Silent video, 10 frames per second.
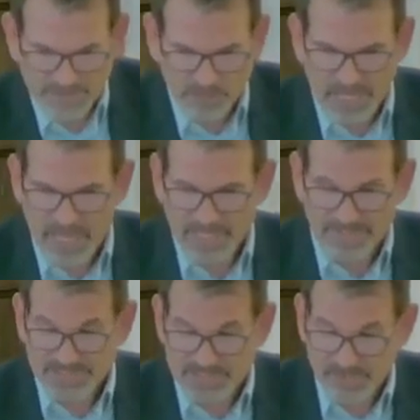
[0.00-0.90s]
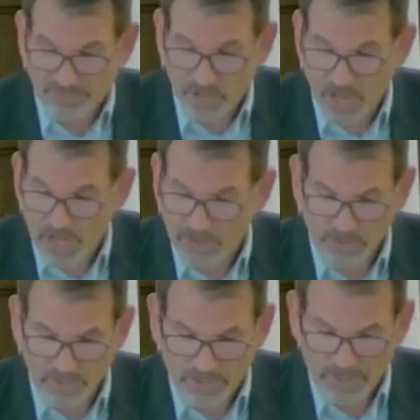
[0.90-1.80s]
do lack and suffer
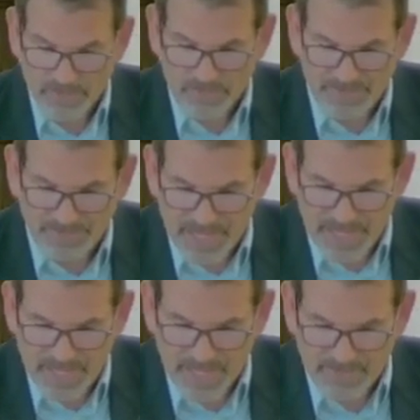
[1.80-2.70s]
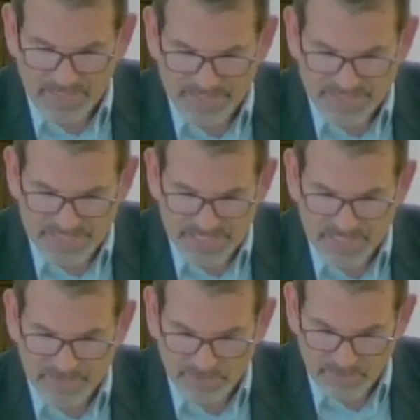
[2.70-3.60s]
hunger, but they that
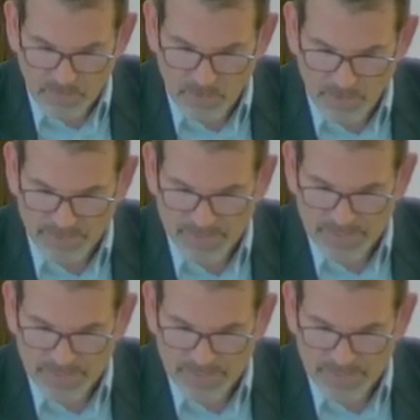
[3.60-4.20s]
seek the Lord